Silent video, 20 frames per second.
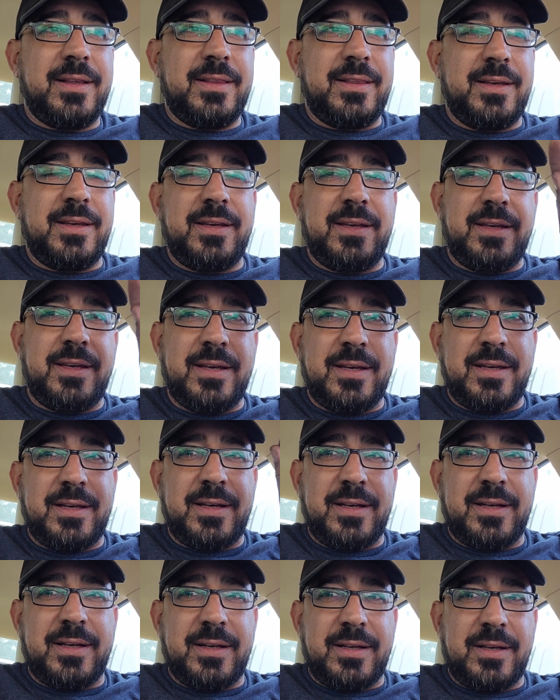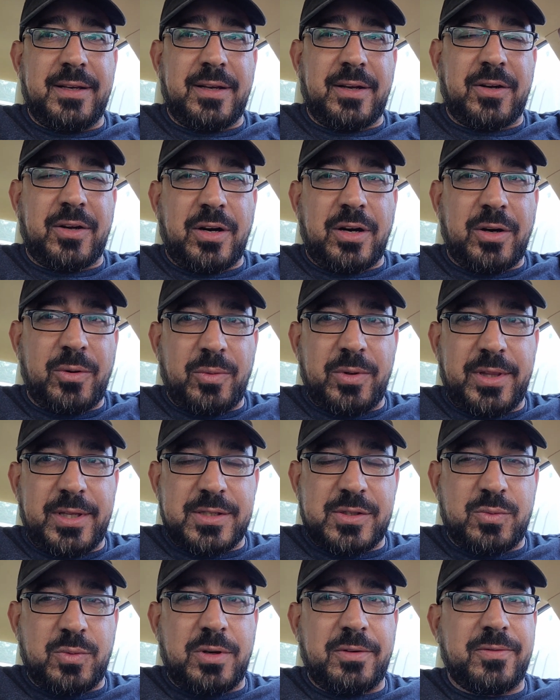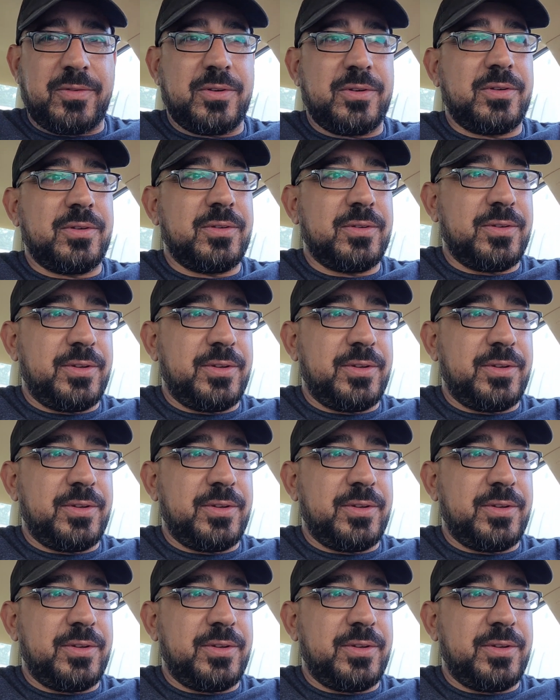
the car with the swivel,